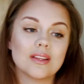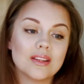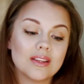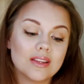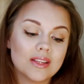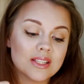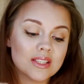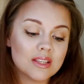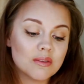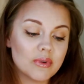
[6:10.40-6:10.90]

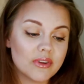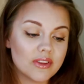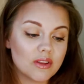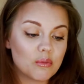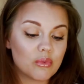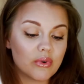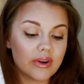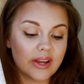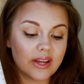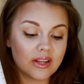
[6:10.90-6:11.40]
These are by
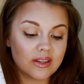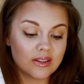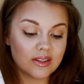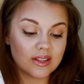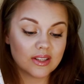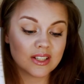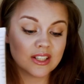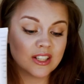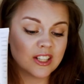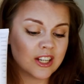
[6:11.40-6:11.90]
the brand
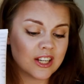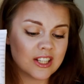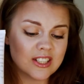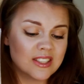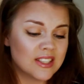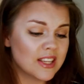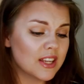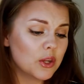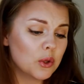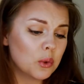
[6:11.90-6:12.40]

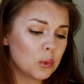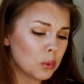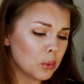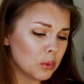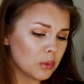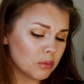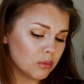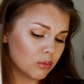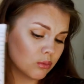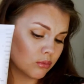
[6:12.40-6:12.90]
Continue.
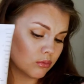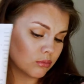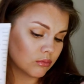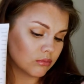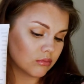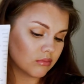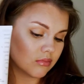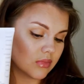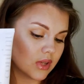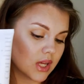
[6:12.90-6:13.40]

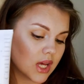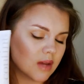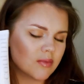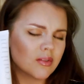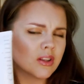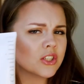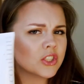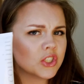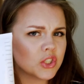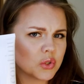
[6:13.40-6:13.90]
I'm
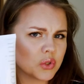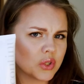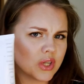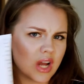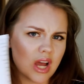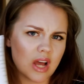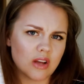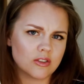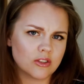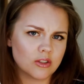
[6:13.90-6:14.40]
not sure
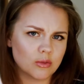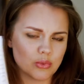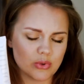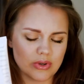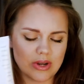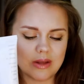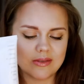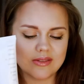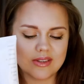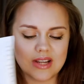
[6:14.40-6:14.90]
how to
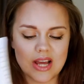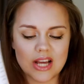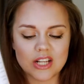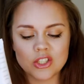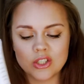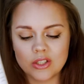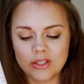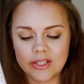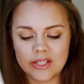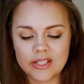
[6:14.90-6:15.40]
pronounce it
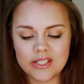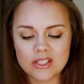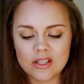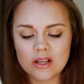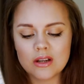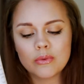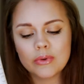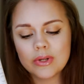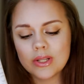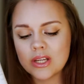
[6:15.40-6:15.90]
actually. It's
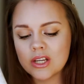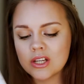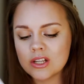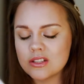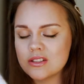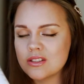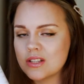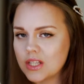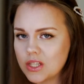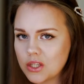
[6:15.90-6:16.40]
not really
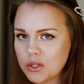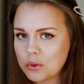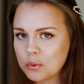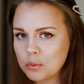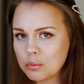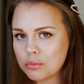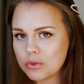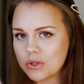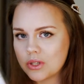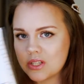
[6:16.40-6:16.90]

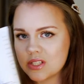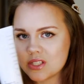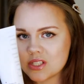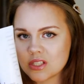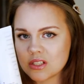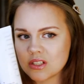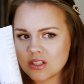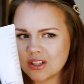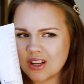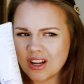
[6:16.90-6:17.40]
Continue, but
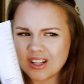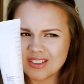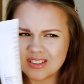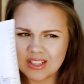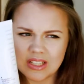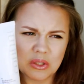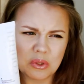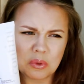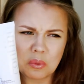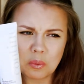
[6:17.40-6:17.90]
it's
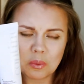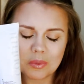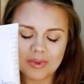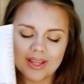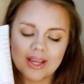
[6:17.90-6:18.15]
Continue.